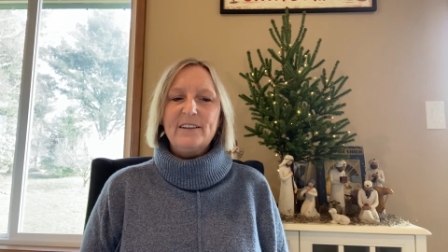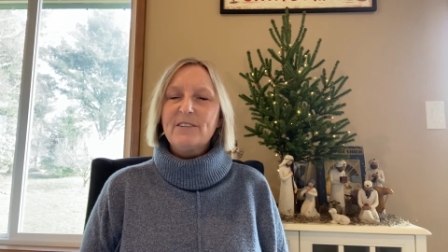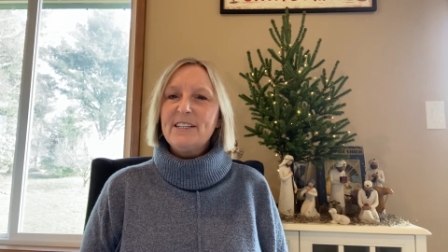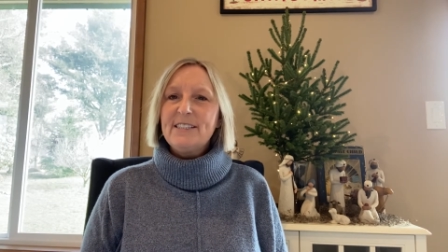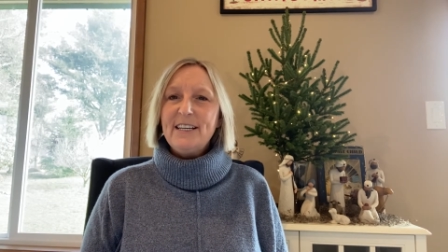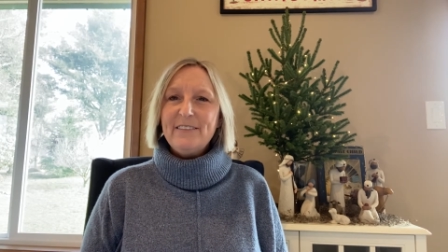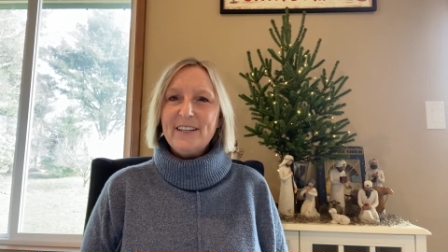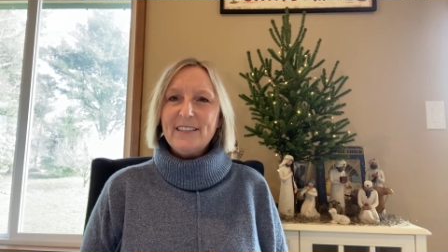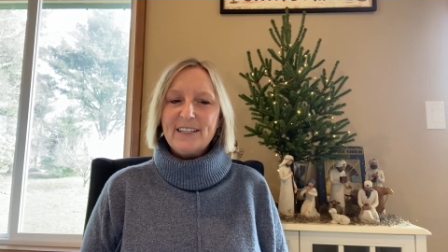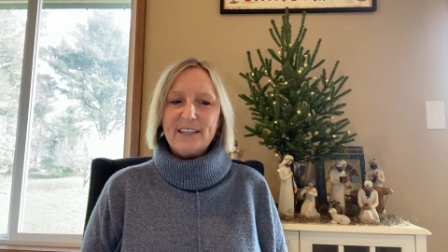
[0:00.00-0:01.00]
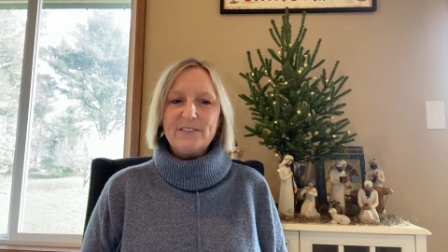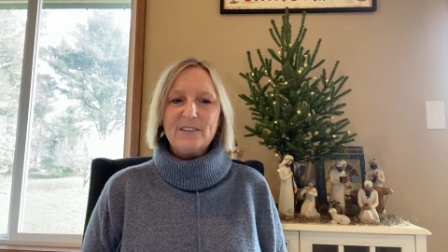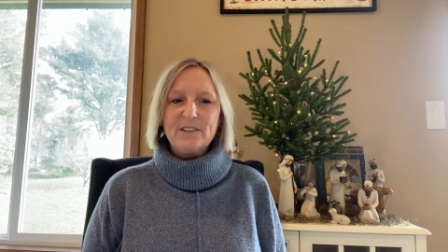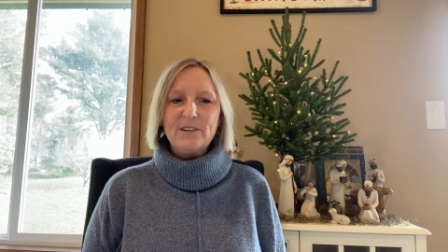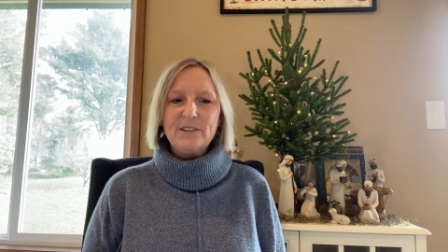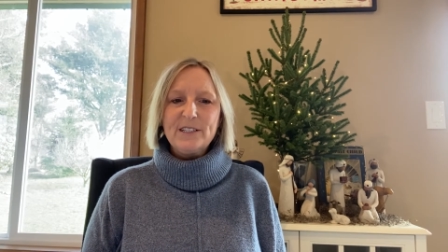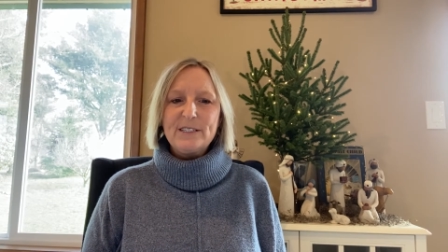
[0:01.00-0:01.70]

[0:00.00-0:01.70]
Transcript: and receiving the gift of the Holy